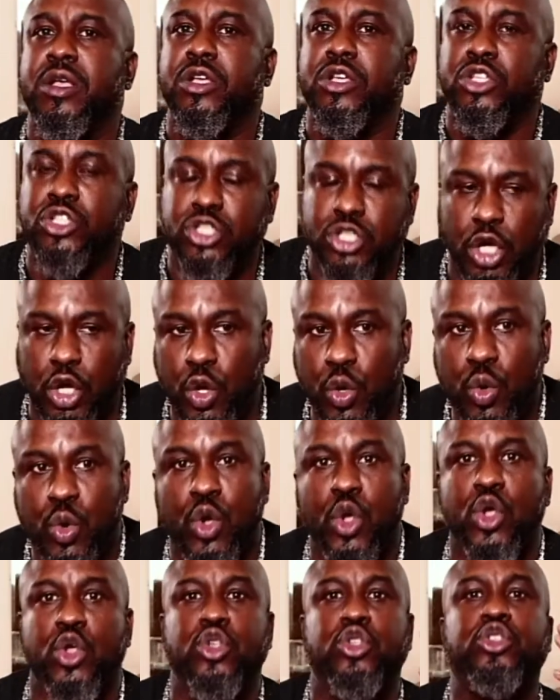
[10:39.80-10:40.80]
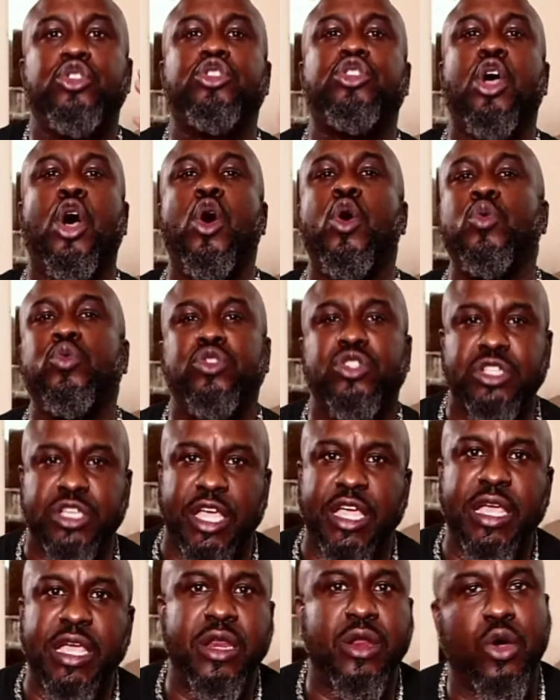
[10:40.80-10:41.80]
So don't
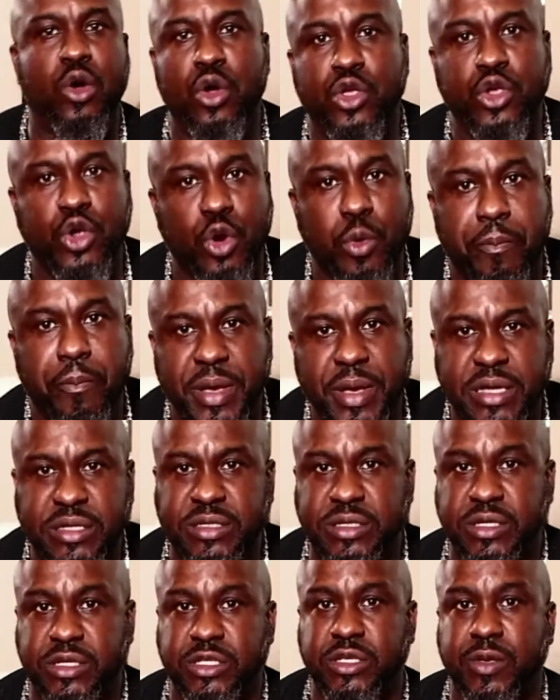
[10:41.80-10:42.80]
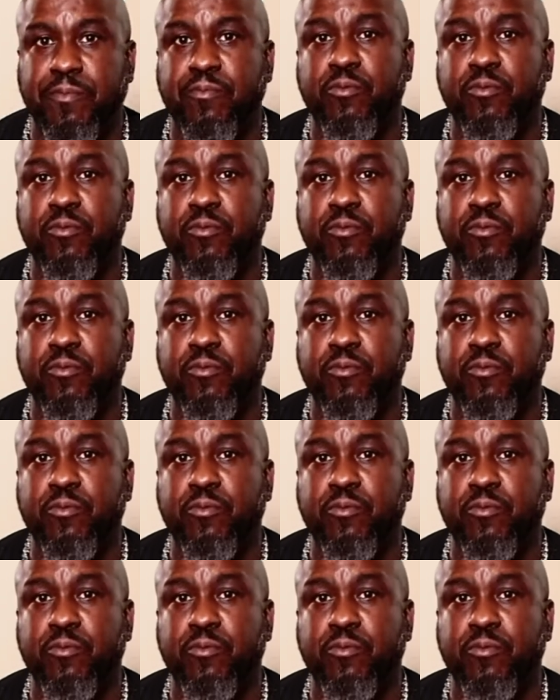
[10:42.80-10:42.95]
cheat on your business.